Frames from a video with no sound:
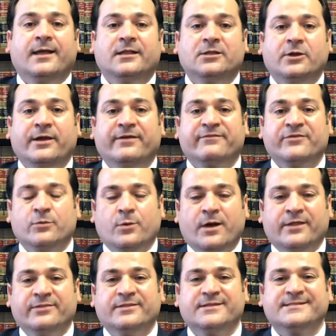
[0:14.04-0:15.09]
Hello
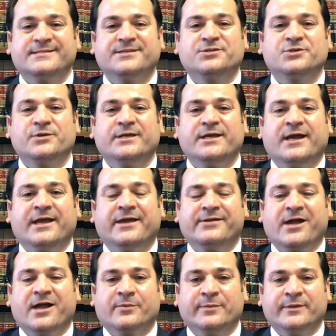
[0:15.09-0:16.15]
everyone, this is attorney Ayhan
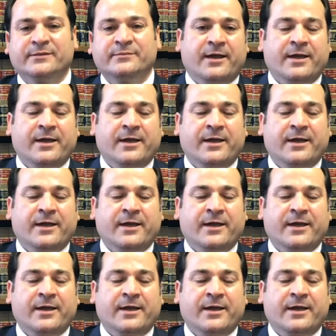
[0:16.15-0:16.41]
Ogmen.